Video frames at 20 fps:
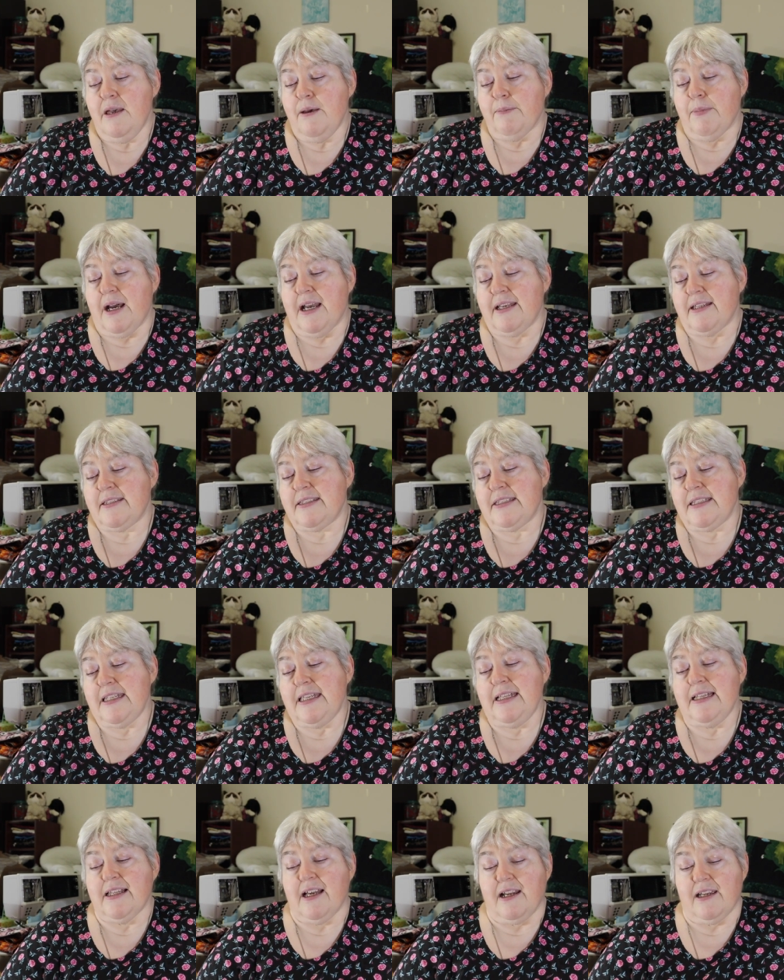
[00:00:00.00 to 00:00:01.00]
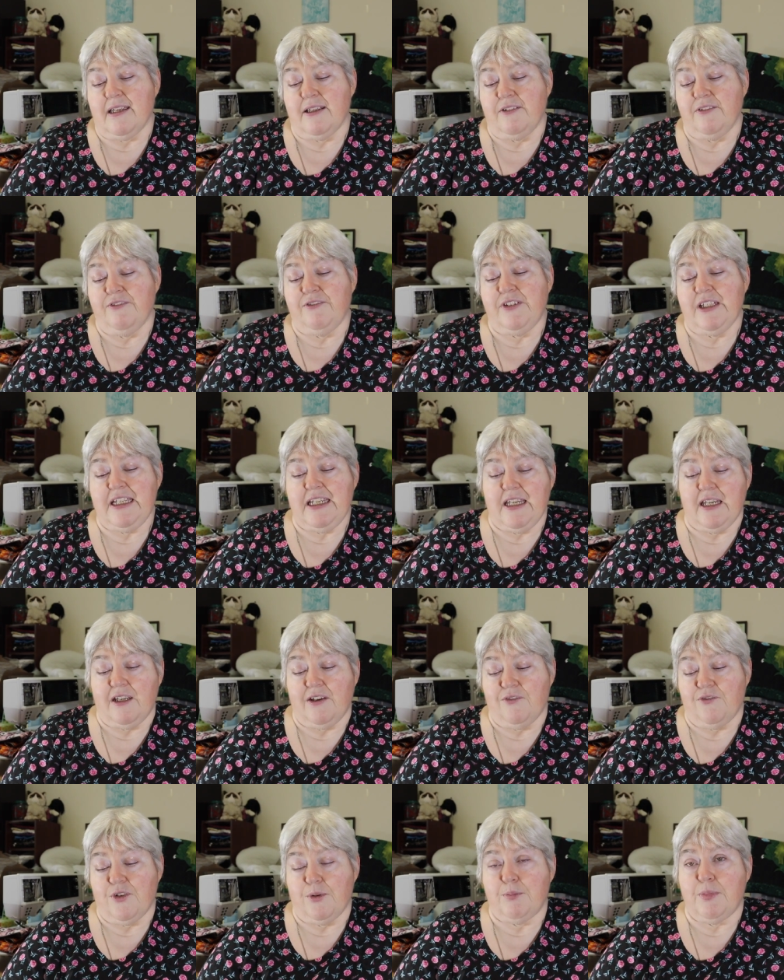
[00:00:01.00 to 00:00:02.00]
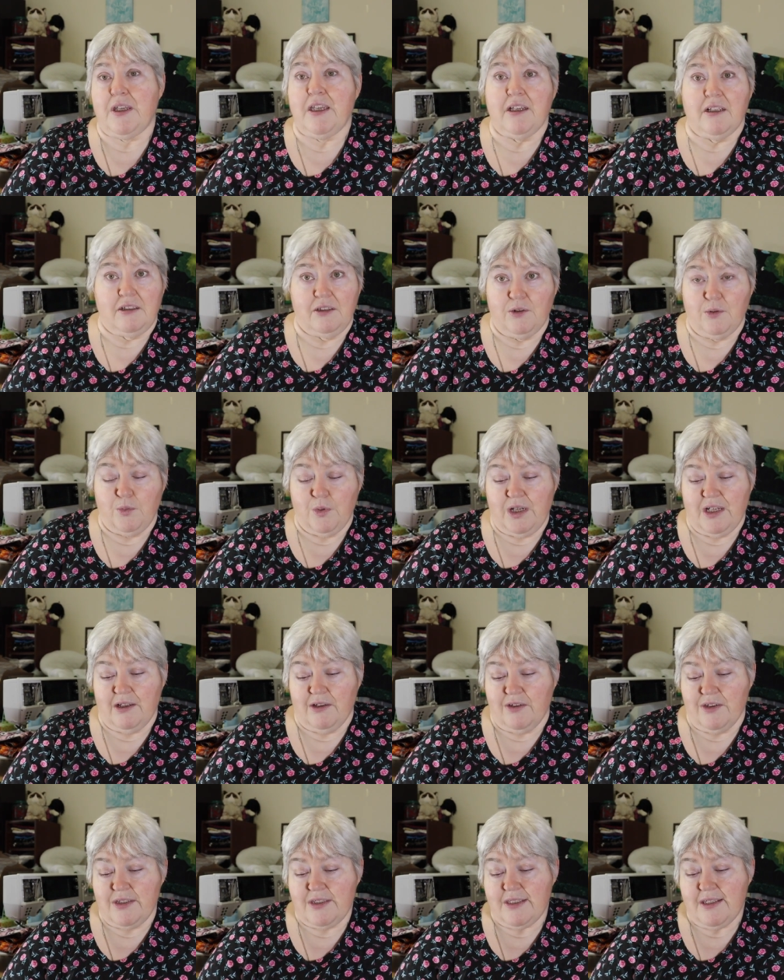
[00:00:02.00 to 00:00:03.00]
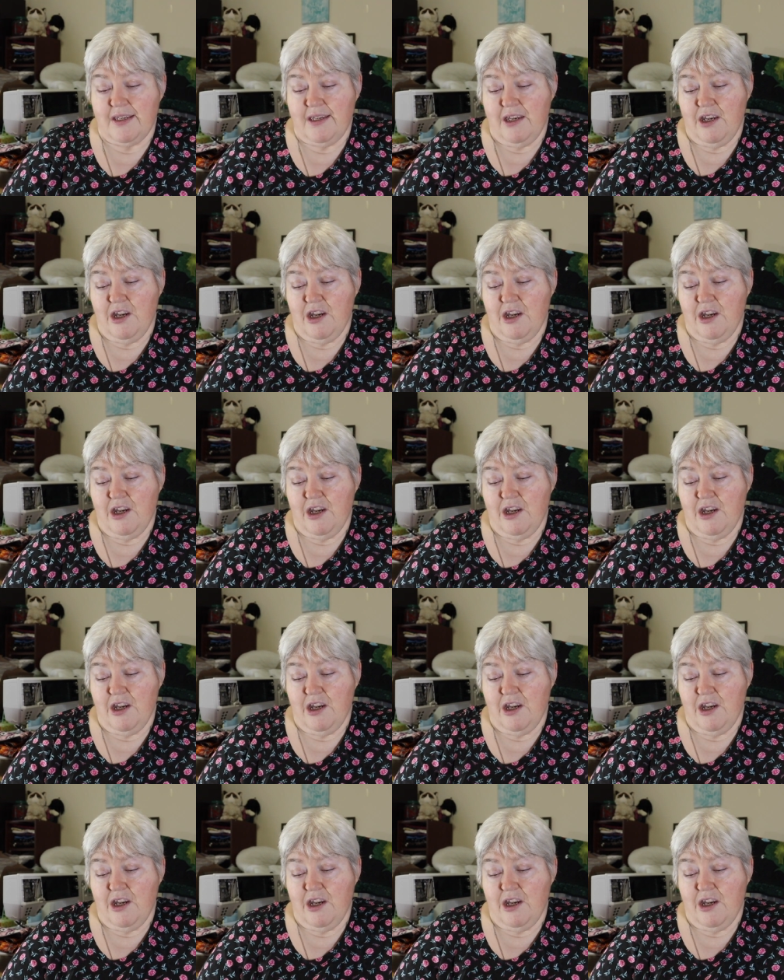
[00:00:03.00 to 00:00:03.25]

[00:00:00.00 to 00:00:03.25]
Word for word: by a sea lion fleeing from killer whales.